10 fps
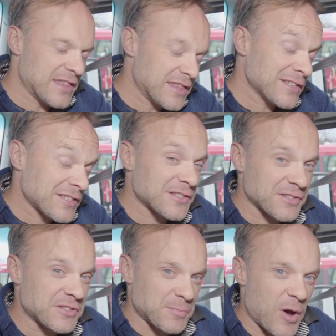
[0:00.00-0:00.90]
this is a
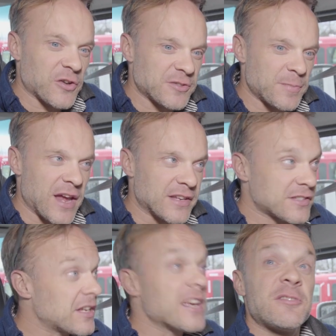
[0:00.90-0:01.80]
small
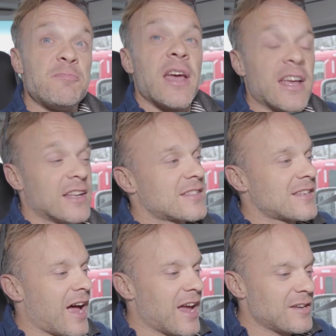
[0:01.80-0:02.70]
space. It's big
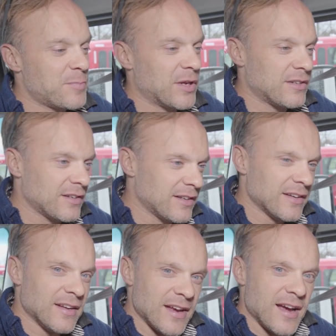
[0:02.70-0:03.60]
inside, but
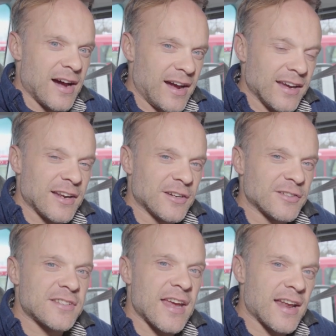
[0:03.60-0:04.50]
I can
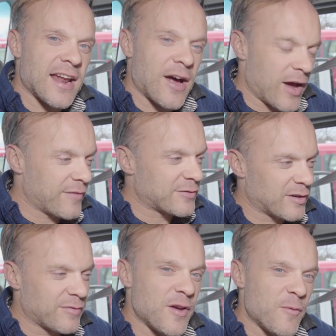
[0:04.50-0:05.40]
understand how after
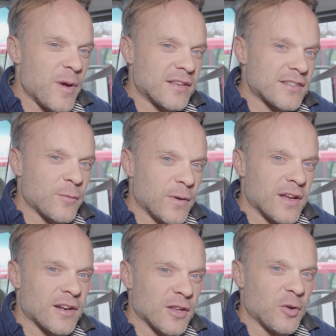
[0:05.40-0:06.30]
a few weeks it will
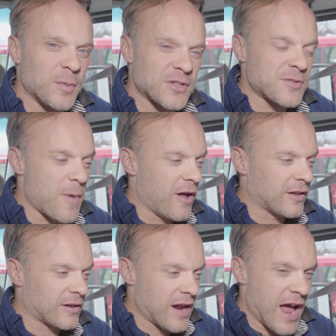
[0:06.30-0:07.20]
get a little bit
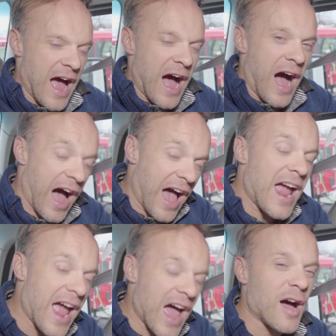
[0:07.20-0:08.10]
smaller. I
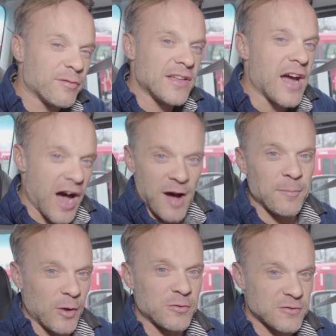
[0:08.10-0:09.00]
have the
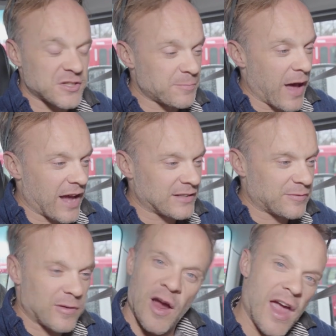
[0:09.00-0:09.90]
utmost respect
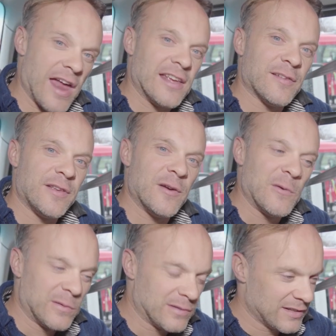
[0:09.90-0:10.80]
for any of
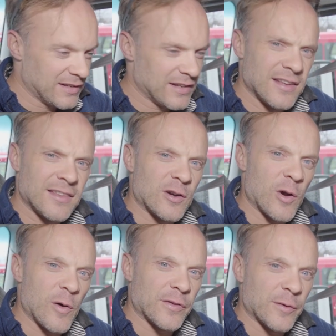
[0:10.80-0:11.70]
you that are
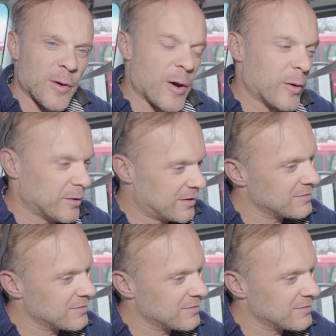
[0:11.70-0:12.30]
over the road.